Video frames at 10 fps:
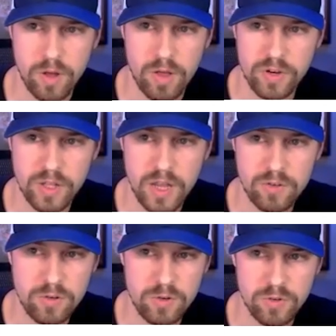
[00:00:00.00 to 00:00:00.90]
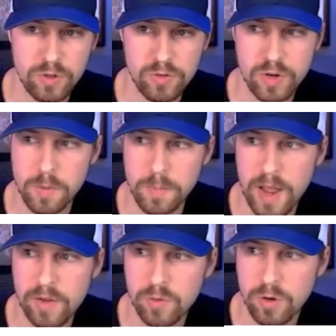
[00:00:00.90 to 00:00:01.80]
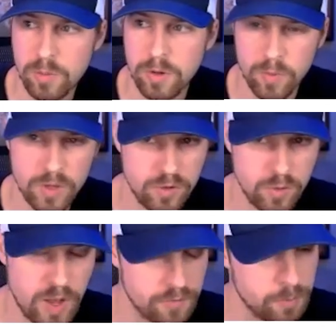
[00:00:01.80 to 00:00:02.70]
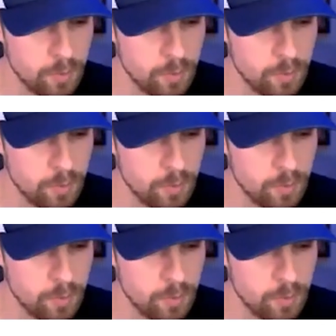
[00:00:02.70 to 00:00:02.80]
authentication using username and password, but we do have